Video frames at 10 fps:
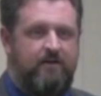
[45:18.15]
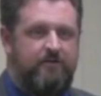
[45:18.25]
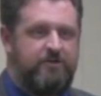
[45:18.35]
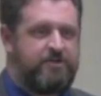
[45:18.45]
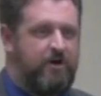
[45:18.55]

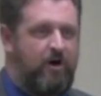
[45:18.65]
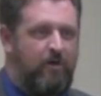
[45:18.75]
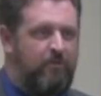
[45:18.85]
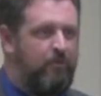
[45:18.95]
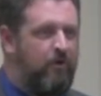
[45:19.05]
Just a
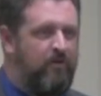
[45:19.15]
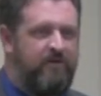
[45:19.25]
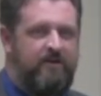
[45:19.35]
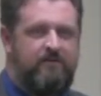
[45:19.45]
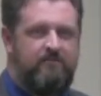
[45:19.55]
humble
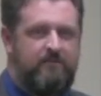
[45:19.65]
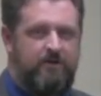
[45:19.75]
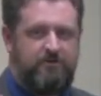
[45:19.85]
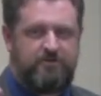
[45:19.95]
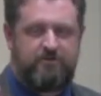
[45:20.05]
woman, you
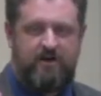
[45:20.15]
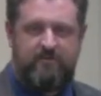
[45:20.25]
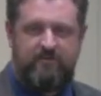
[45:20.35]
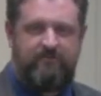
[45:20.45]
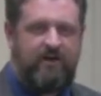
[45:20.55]
know, just trying to
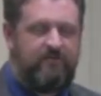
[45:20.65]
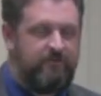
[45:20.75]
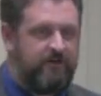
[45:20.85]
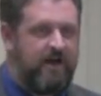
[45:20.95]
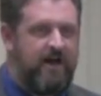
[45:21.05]
be
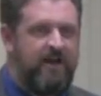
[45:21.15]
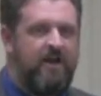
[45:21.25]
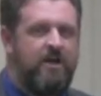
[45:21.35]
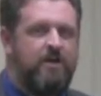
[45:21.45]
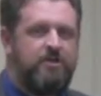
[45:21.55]
faithful to God.
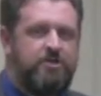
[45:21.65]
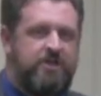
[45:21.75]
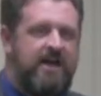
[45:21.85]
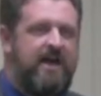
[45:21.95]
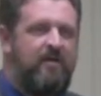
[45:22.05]

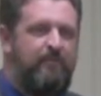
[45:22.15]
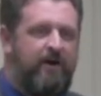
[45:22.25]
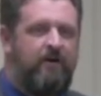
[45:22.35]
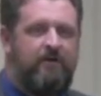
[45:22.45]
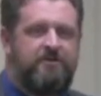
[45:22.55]
She had a
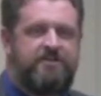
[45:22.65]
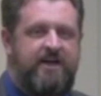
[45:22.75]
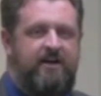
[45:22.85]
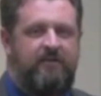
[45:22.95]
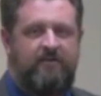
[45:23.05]
better
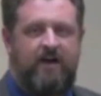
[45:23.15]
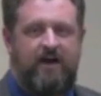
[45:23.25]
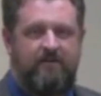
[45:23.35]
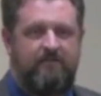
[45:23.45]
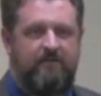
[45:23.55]
understanding of
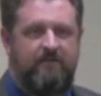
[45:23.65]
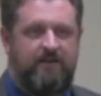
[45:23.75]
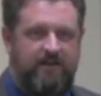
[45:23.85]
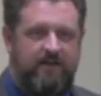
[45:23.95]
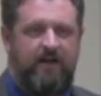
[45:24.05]
God
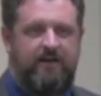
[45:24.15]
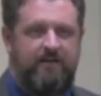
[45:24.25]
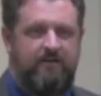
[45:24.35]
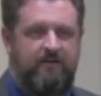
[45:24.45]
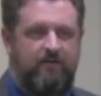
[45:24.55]
than Eli
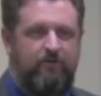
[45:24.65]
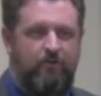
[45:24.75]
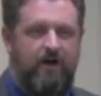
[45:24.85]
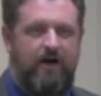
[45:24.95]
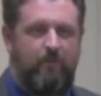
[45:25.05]
did, of
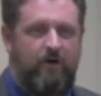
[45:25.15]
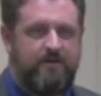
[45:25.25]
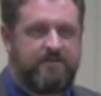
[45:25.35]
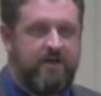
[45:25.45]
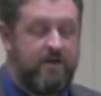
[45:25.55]
who God
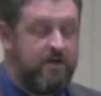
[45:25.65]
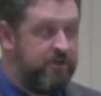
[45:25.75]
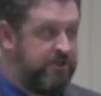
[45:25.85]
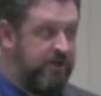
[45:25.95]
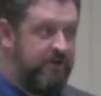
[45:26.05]
was.
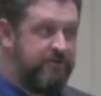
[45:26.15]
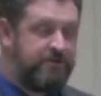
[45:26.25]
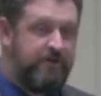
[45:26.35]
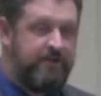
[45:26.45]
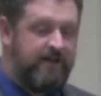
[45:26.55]
She
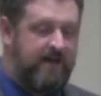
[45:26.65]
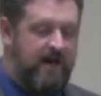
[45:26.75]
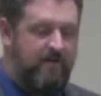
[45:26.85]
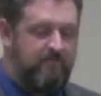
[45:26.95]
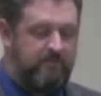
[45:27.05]
understood that
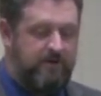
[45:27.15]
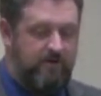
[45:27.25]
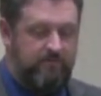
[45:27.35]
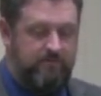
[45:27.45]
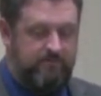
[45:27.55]
God, you
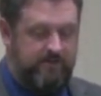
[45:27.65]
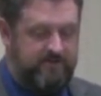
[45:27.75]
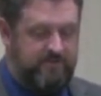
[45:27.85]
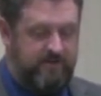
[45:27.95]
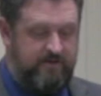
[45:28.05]
know,
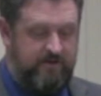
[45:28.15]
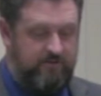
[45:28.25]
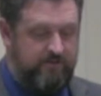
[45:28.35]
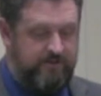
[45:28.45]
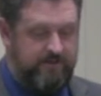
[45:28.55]
lifts, you know,
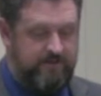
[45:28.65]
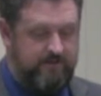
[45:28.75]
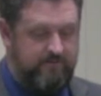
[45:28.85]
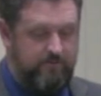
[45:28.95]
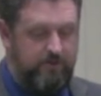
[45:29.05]
the,
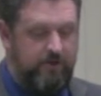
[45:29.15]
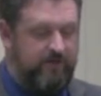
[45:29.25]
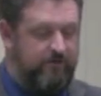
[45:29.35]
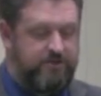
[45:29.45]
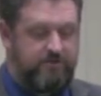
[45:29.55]
the, we'll look
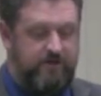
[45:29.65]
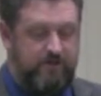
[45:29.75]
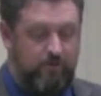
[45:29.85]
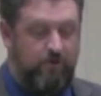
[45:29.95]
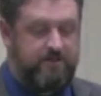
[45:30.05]
at verse three.
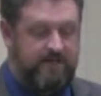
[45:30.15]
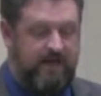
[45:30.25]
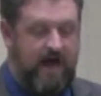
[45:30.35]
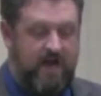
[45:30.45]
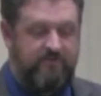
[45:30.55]
The Lord is a
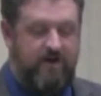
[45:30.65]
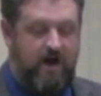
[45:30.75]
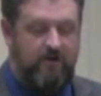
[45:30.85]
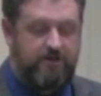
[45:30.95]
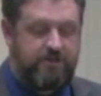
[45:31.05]
God of
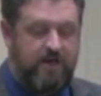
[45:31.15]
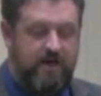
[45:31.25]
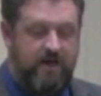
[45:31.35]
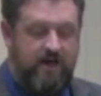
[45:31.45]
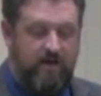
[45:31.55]
knowledge,
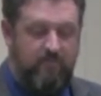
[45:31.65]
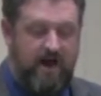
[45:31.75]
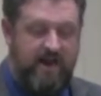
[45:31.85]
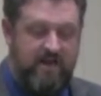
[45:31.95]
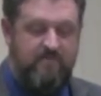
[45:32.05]
and
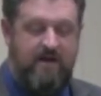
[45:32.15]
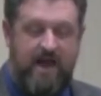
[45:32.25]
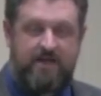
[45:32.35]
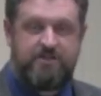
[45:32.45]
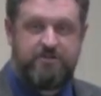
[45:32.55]
by him
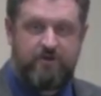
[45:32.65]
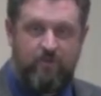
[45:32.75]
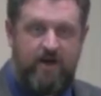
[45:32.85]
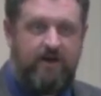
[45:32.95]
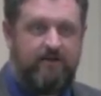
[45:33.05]
actions are
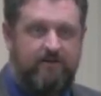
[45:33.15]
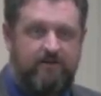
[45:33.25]
weighed.